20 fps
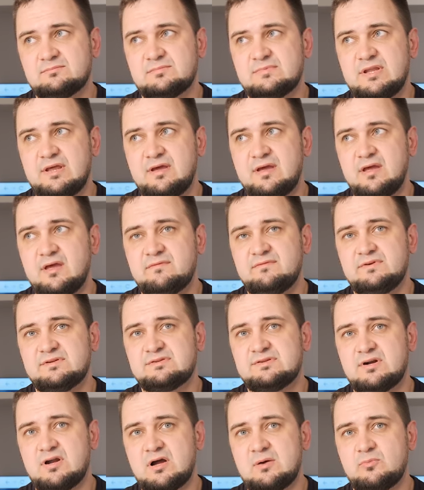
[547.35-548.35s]
the heavy
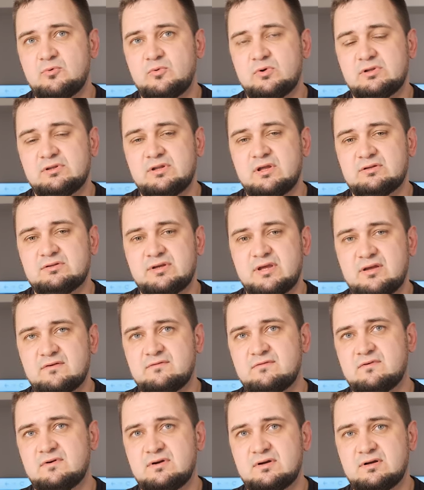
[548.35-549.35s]
drum will not
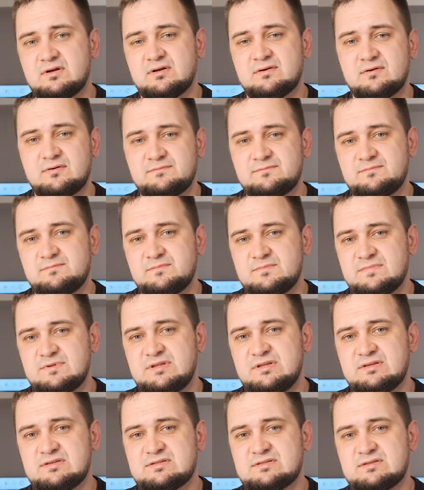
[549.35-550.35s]
have
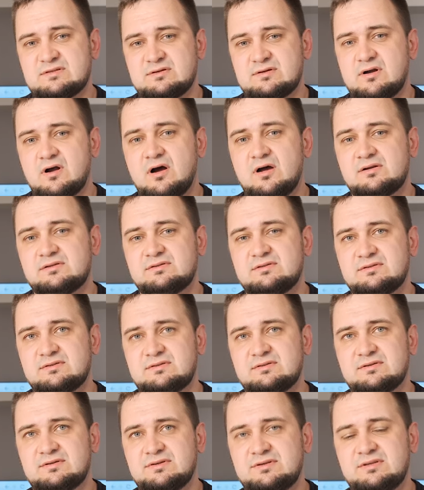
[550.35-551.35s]
this hard
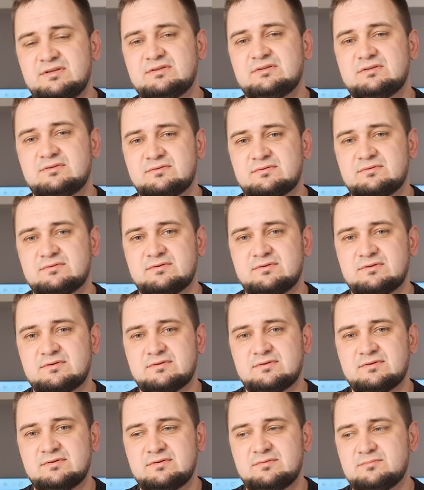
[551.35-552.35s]
hit
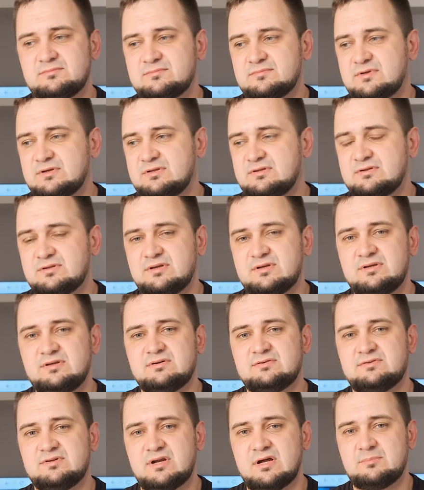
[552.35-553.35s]
in the
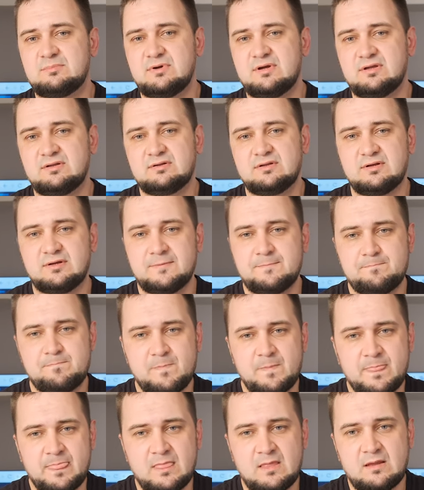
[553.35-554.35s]
eardrum, and
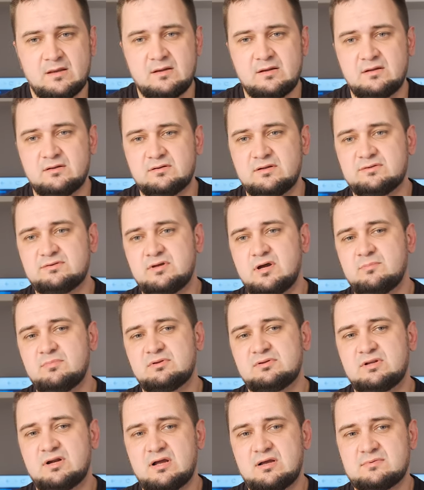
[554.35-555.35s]
the
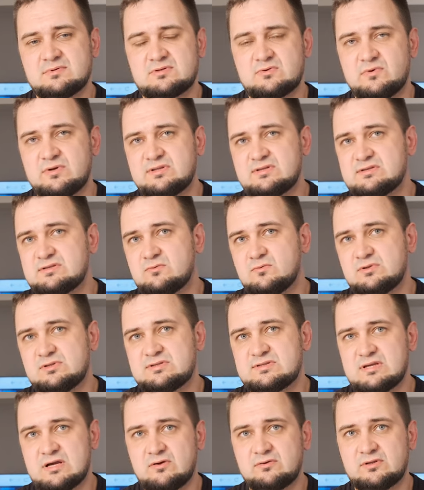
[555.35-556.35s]
double drums will
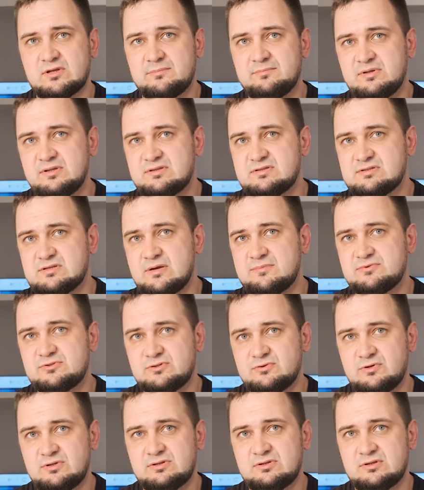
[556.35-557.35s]
sound a bit
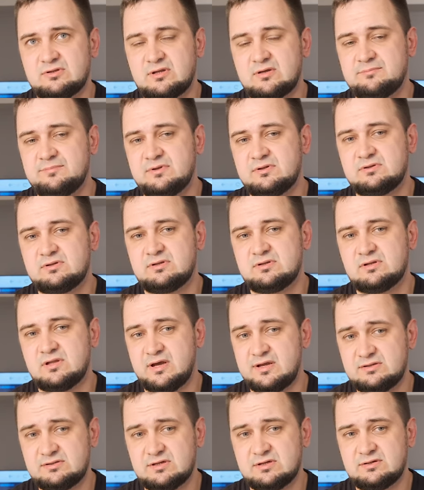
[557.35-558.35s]
subdued and a bit
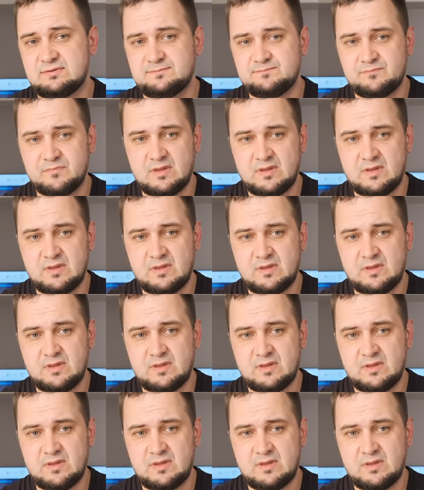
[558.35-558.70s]
lighter.